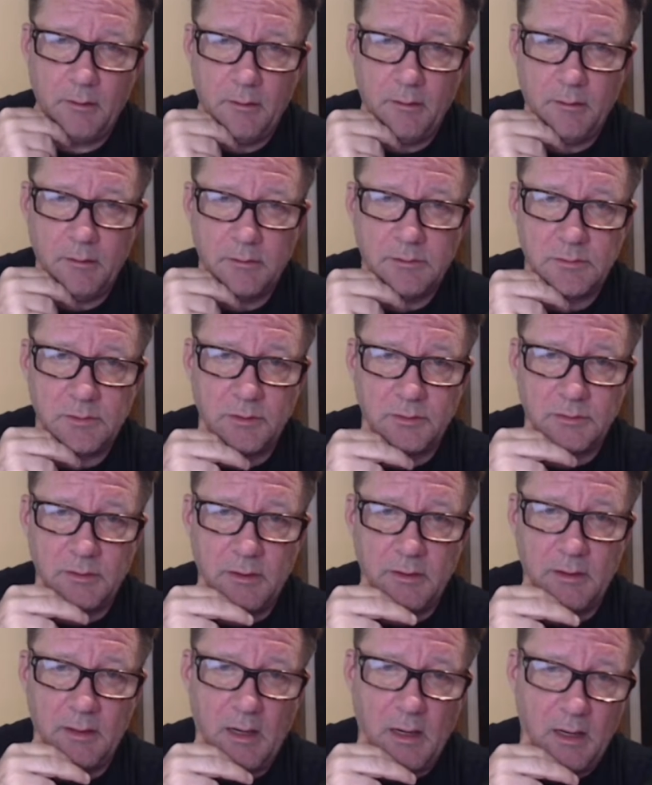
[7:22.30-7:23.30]
So
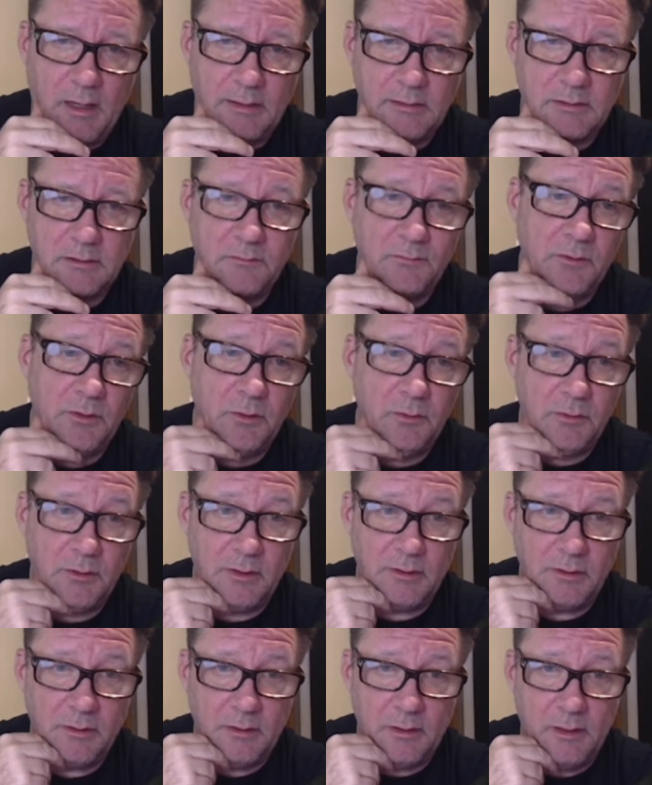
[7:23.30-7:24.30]
it hides the view,
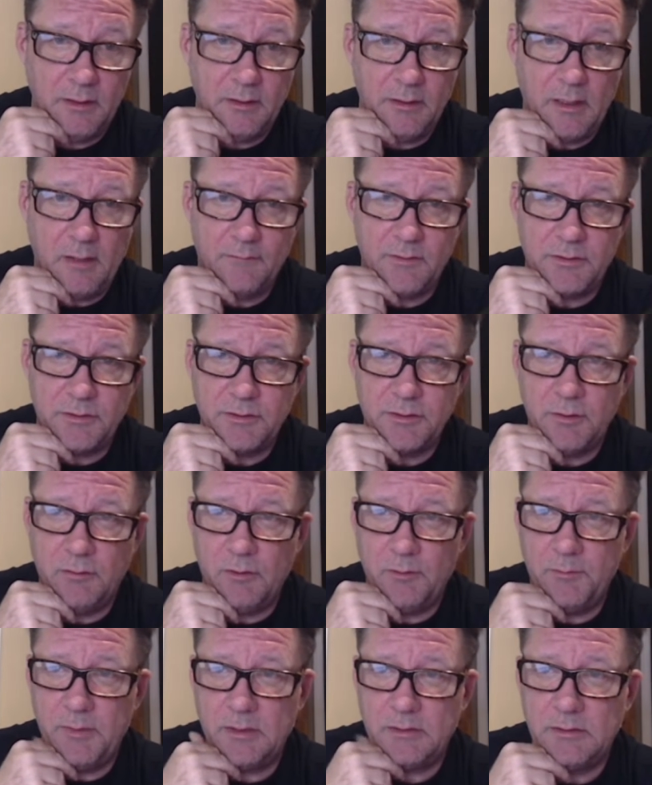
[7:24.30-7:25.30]
then you have it show
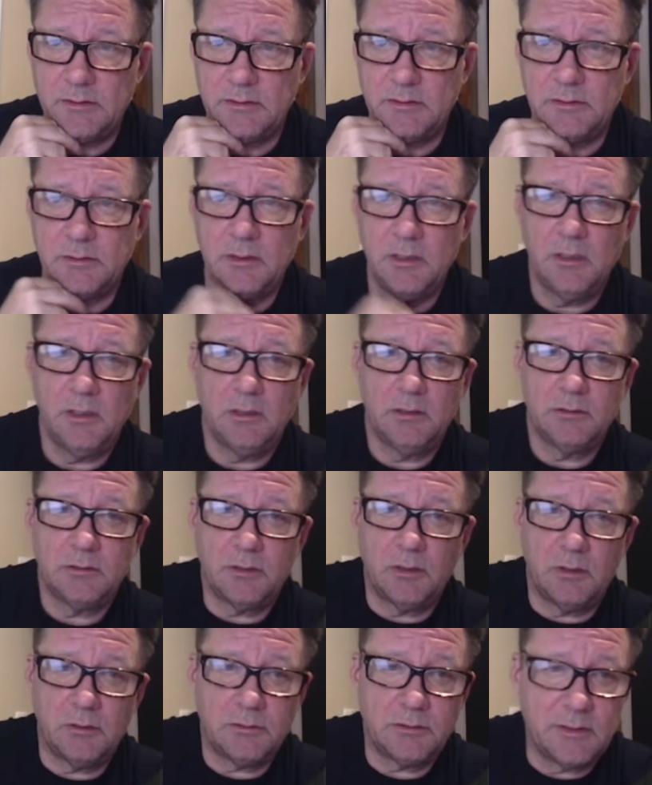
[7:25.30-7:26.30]
a message. So
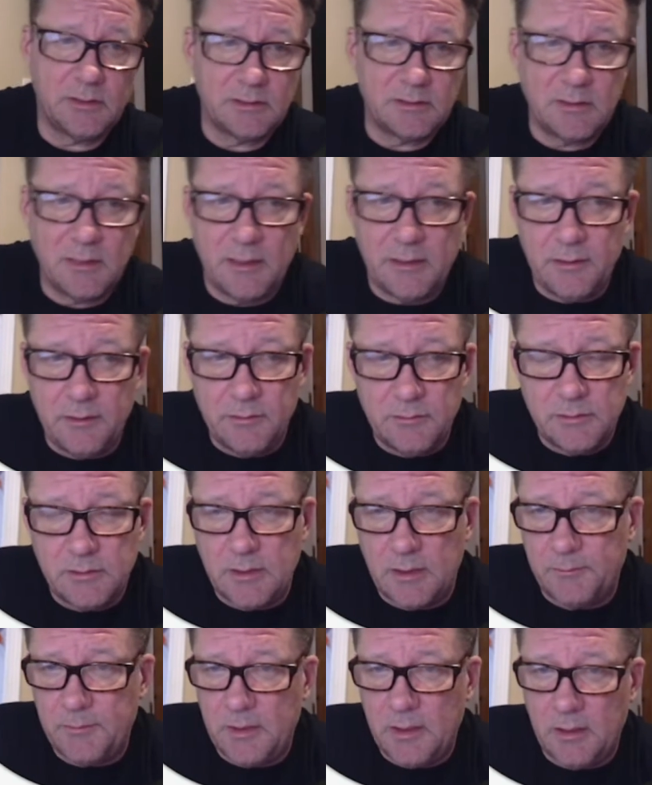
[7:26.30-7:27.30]
those things I use,
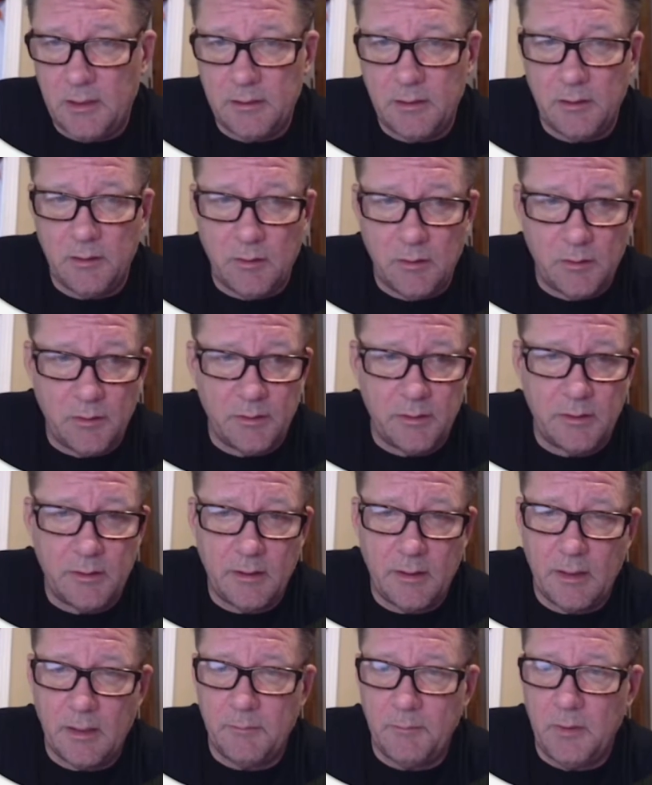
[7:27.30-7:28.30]
I'm telling you, all the
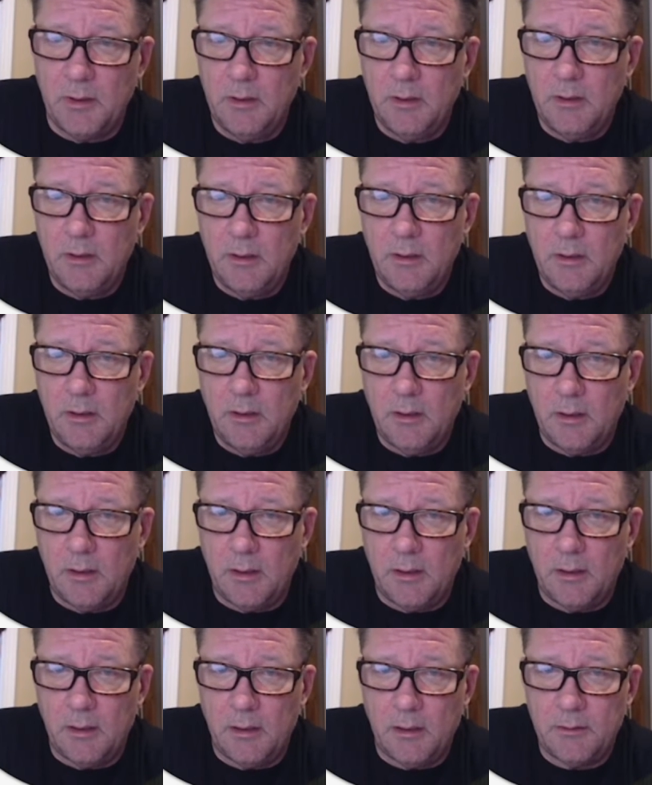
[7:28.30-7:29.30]
time.
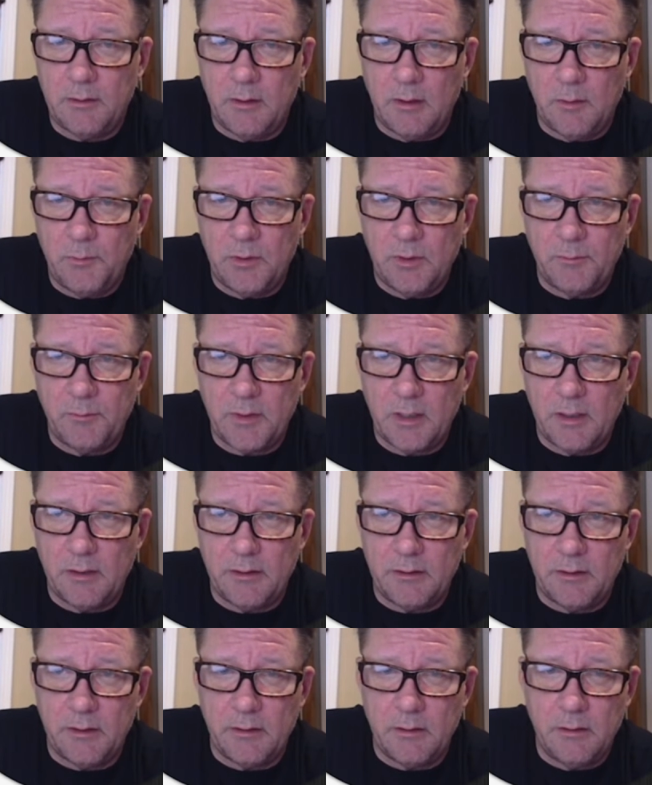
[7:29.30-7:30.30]
I thought I'd put them
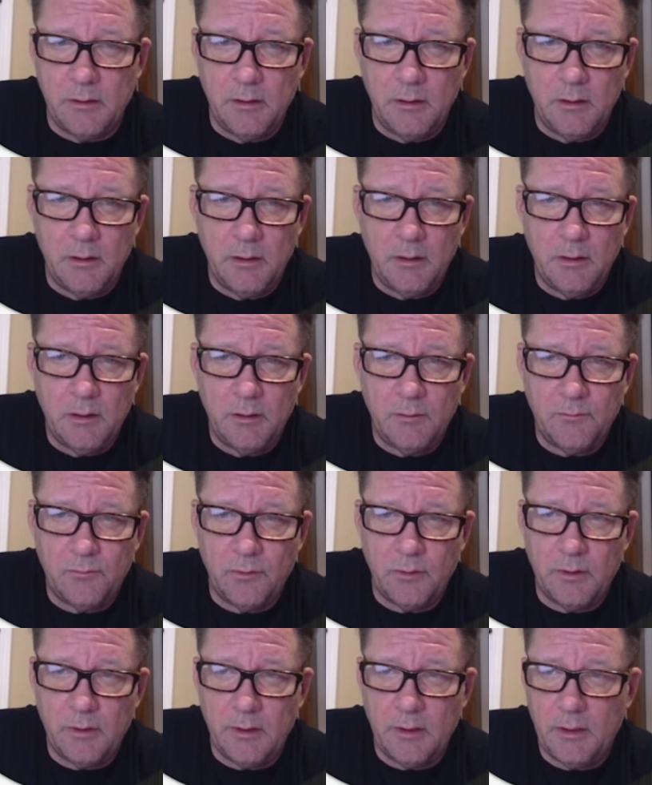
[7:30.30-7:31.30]
together here
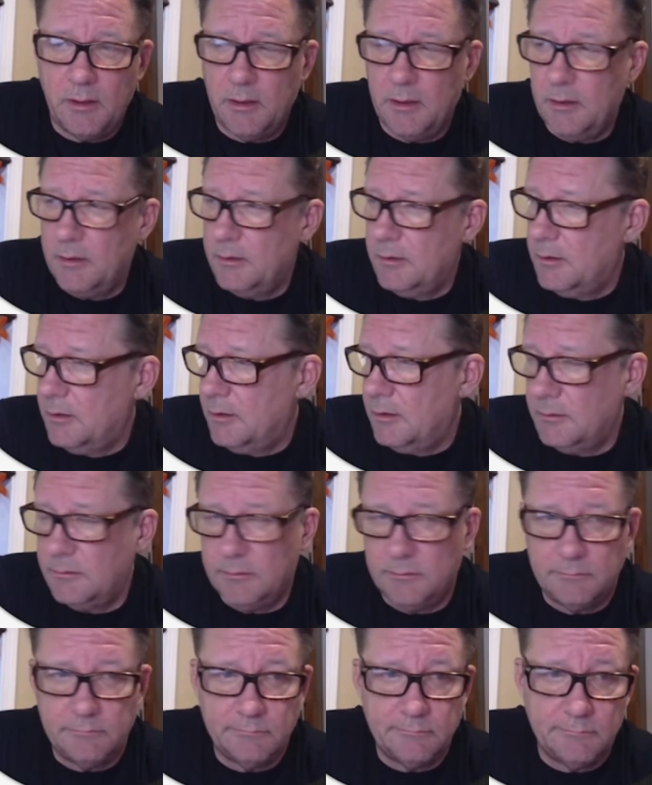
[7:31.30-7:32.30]
for you, and
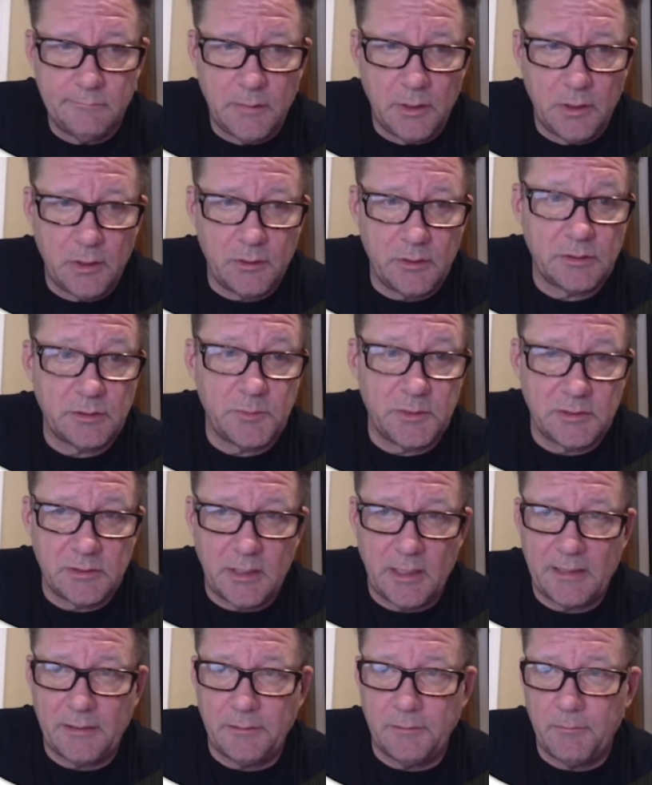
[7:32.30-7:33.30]
Merry Christmas.
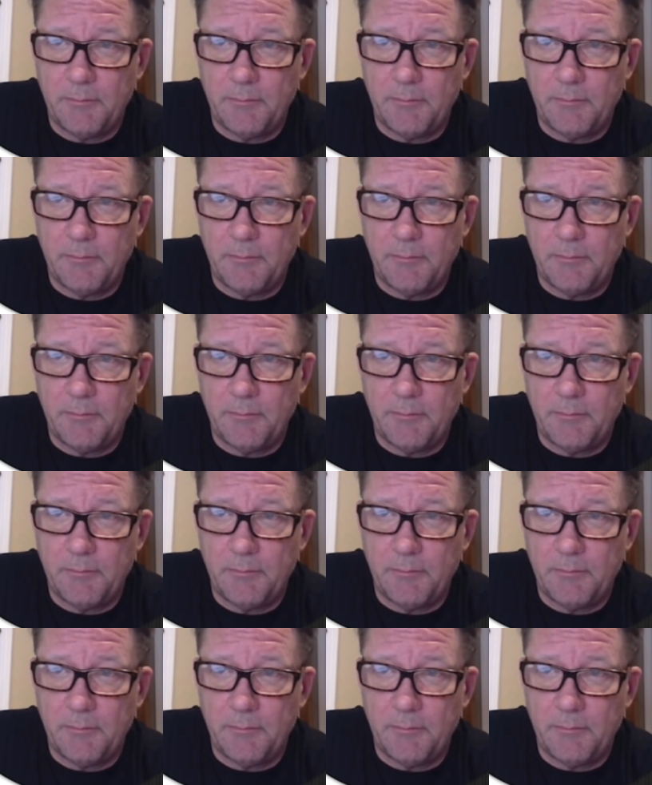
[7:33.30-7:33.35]
Thank you.